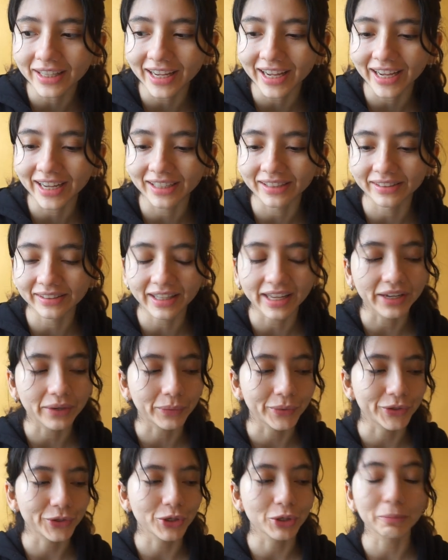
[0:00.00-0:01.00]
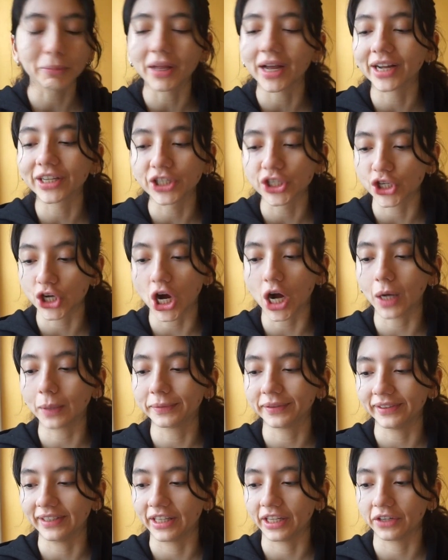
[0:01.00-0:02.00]
and like when you're applying to
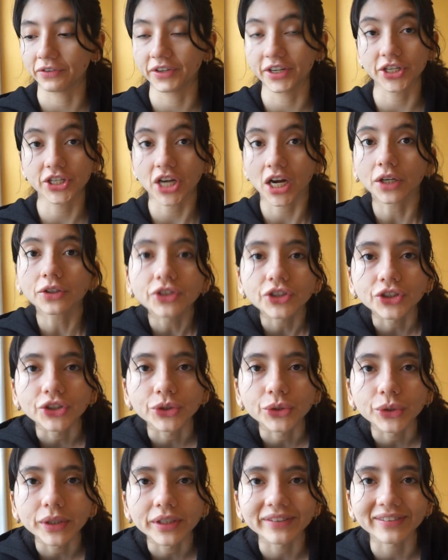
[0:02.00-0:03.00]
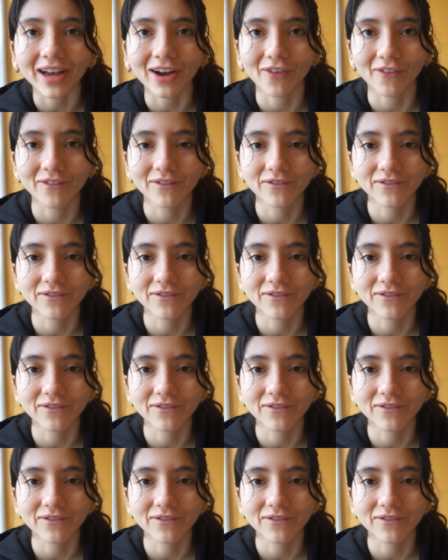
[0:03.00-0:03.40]
jobs and they reach out to you is how